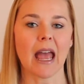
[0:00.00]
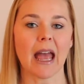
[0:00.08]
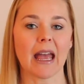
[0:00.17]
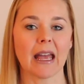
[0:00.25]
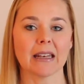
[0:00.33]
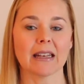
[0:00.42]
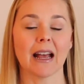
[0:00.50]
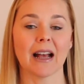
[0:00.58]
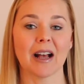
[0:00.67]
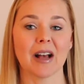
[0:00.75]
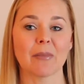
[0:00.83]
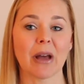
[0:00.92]
And
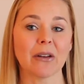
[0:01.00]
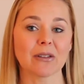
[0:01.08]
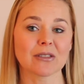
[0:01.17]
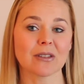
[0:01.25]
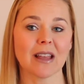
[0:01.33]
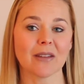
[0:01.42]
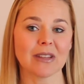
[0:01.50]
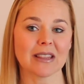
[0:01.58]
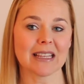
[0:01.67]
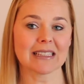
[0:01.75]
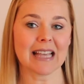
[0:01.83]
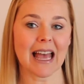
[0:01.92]
I also love that
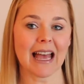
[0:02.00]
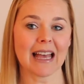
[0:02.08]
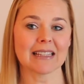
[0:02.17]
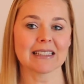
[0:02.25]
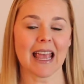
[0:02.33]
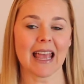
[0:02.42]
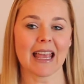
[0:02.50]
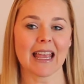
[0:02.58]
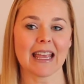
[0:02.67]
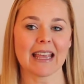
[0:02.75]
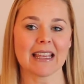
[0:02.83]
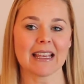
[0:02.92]
this has
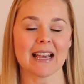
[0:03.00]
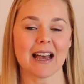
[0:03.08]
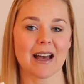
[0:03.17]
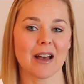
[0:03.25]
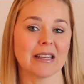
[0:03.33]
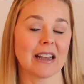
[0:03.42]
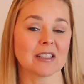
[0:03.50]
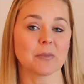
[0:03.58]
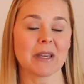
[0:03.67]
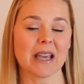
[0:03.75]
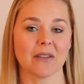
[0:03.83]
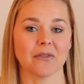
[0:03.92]
an
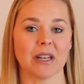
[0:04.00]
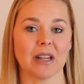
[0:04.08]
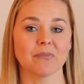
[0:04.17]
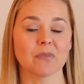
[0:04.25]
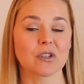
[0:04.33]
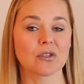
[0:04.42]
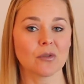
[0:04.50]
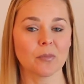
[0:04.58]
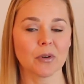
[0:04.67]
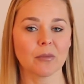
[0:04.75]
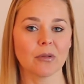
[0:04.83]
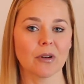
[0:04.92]
SPF in it.
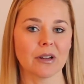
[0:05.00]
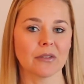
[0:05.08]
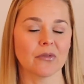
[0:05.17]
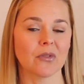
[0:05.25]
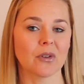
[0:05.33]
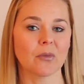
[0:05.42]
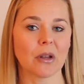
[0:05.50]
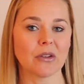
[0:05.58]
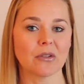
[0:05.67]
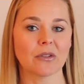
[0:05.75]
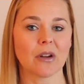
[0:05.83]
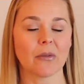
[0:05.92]
Super important for when
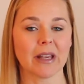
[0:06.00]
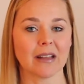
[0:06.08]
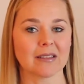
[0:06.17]
you're going